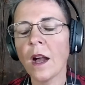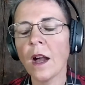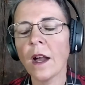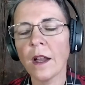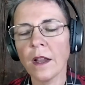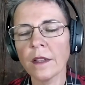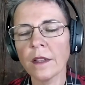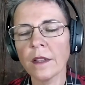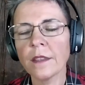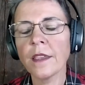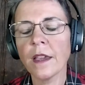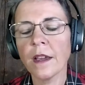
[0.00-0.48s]

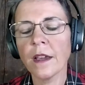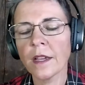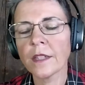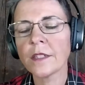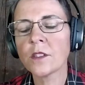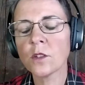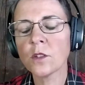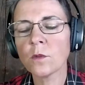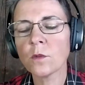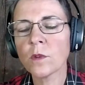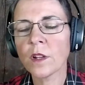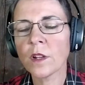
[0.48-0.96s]
Yeah, I
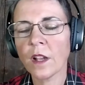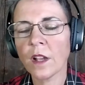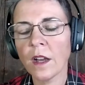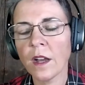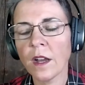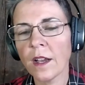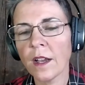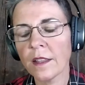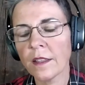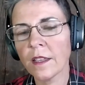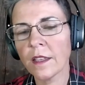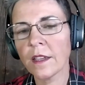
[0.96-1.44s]
do want to
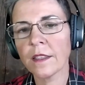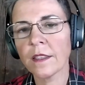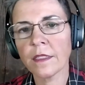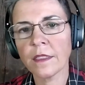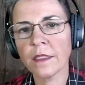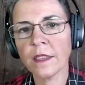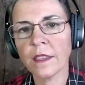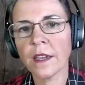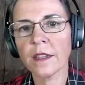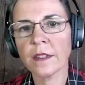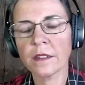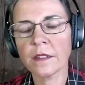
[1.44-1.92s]
highlight
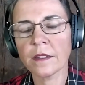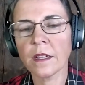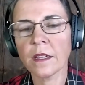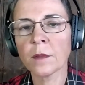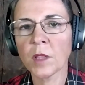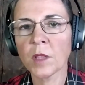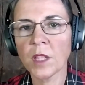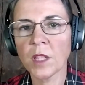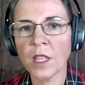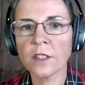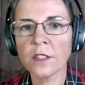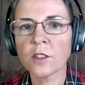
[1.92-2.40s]
that. I'm
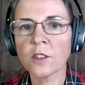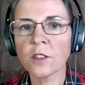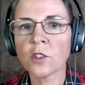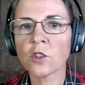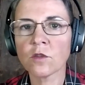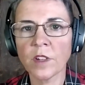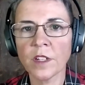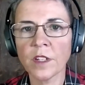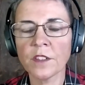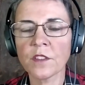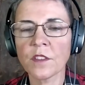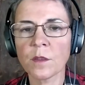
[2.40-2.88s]
glad you
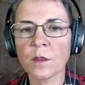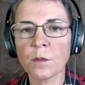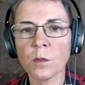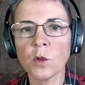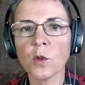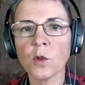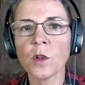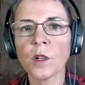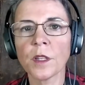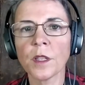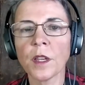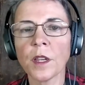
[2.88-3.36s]
raised the
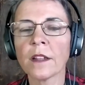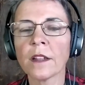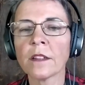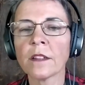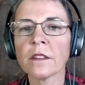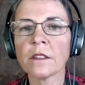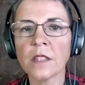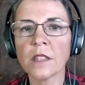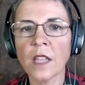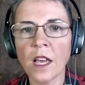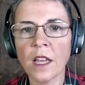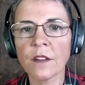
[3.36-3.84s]
point. A
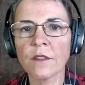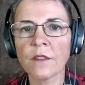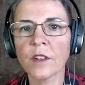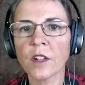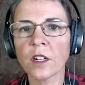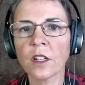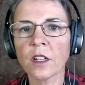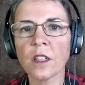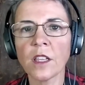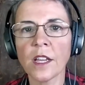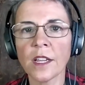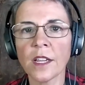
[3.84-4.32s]
lot of
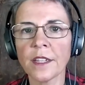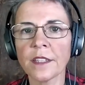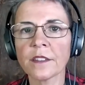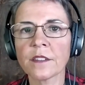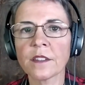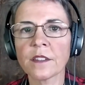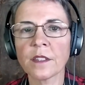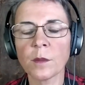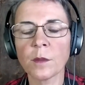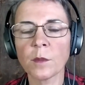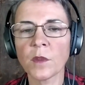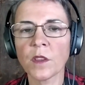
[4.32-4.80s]
our
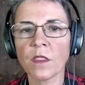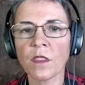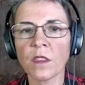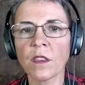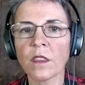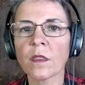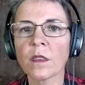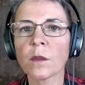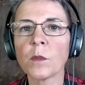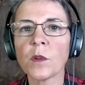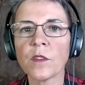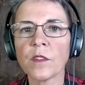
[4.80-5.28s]
clients seem to
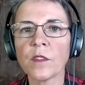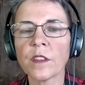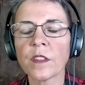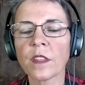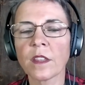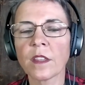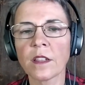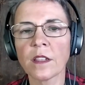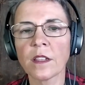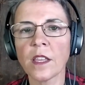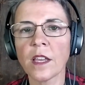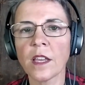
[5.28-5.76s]
think that moving to
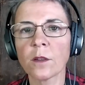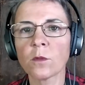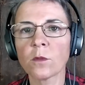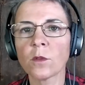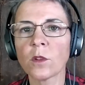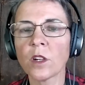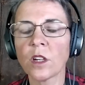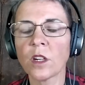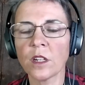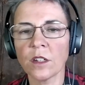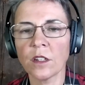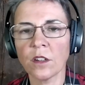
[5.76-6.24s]
the cloud will
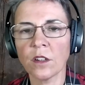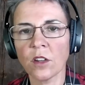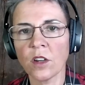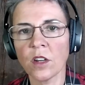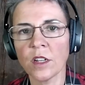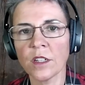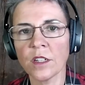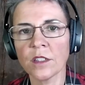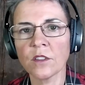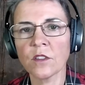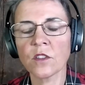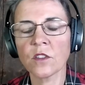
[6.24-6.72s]
cut
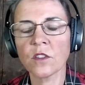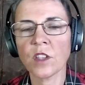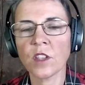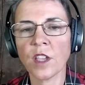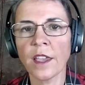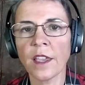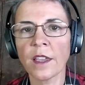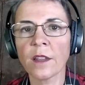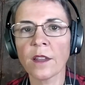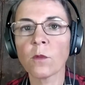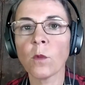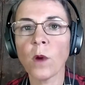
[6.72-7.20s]
costs.
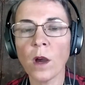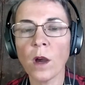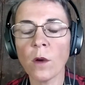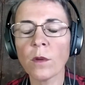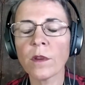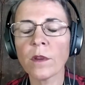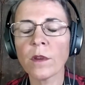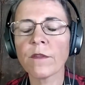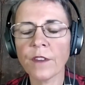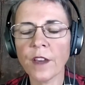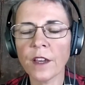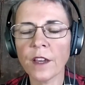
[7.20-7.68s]
And while
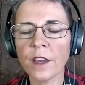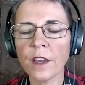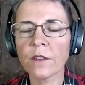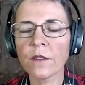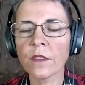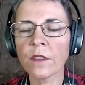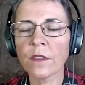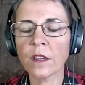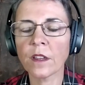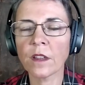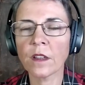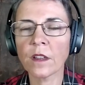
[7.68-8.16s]
we've found
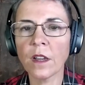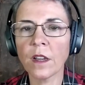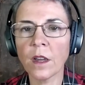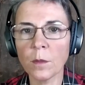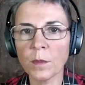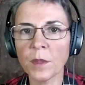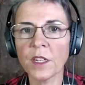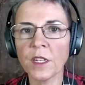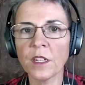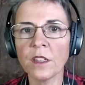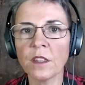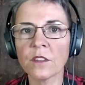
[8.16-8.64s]
that
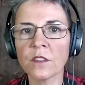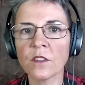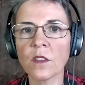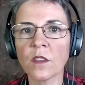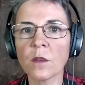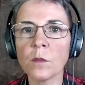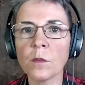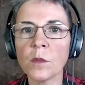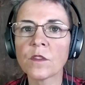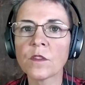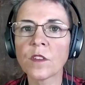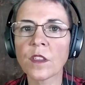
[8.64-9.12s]
companies
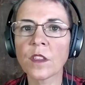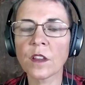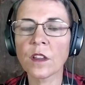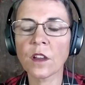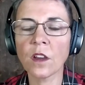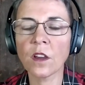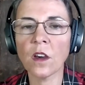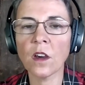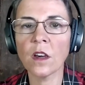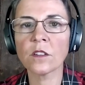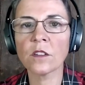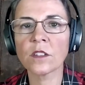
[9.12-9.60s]
that move to the
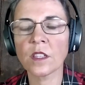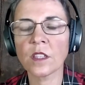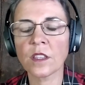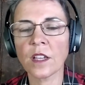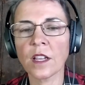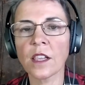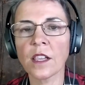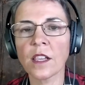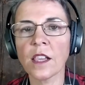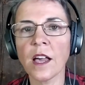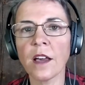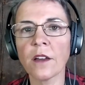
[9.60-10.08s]

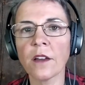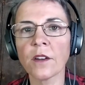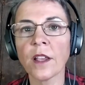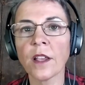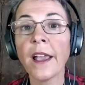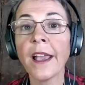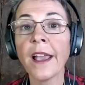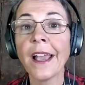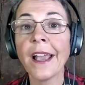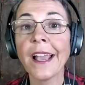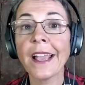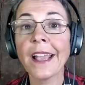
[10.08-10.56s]
cloud
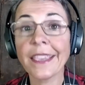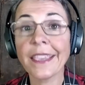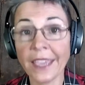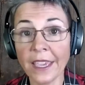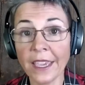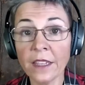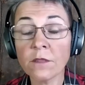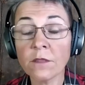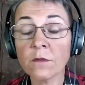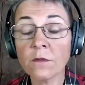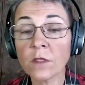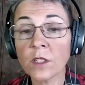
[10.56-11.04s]

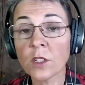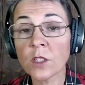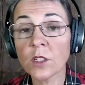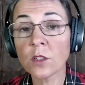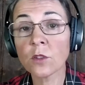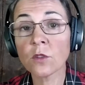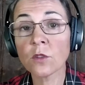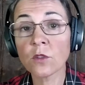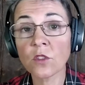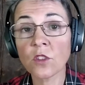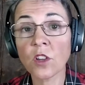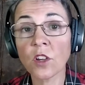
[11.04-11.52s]
can
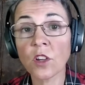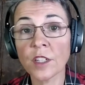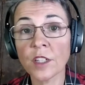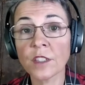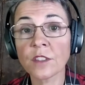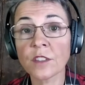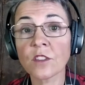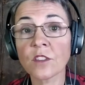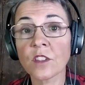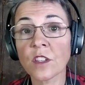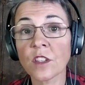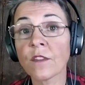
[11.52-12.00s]
reduce
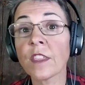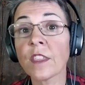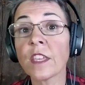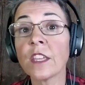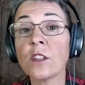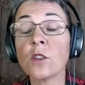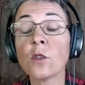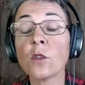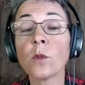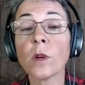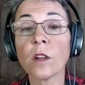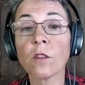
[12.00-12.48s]
costs if they
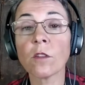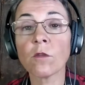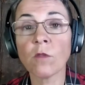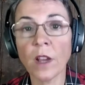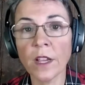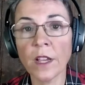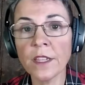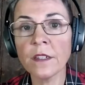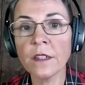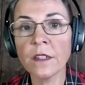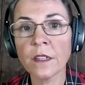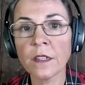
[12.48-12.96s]
do it
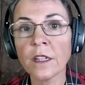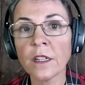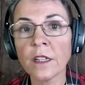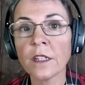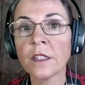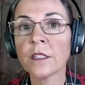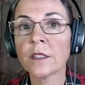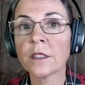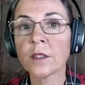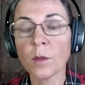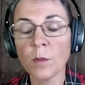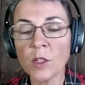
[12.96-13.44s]
right,
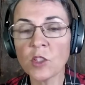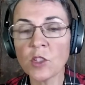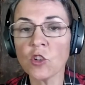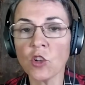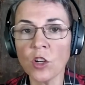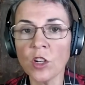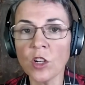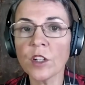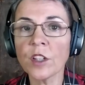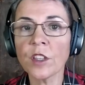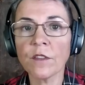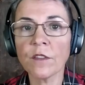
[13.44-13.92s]
the
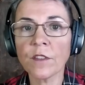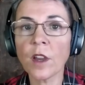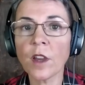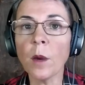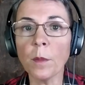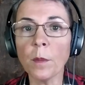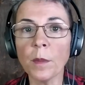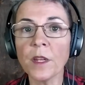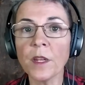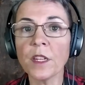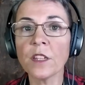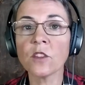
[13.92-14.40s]
majority of
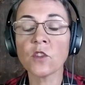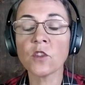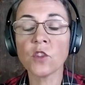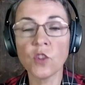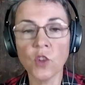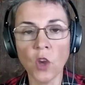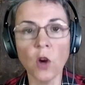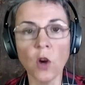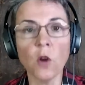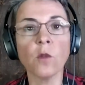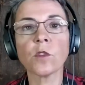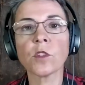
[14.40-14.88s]
companies
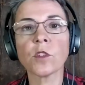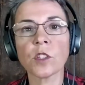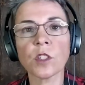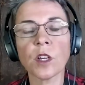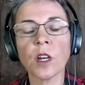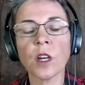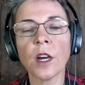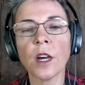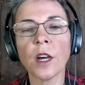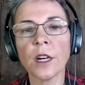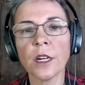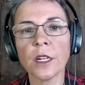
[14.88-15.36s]
don't
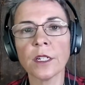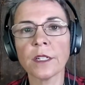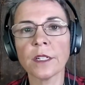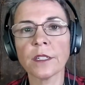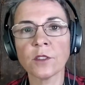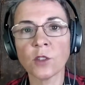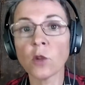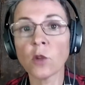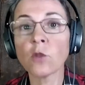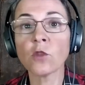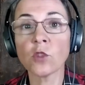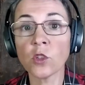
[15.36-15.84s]

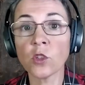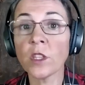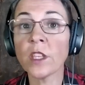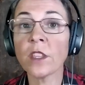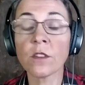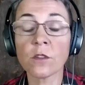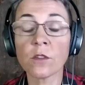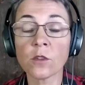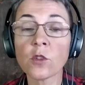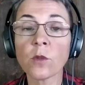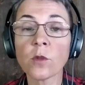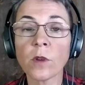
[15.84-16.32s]

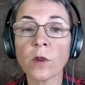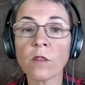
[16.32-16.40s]
either do it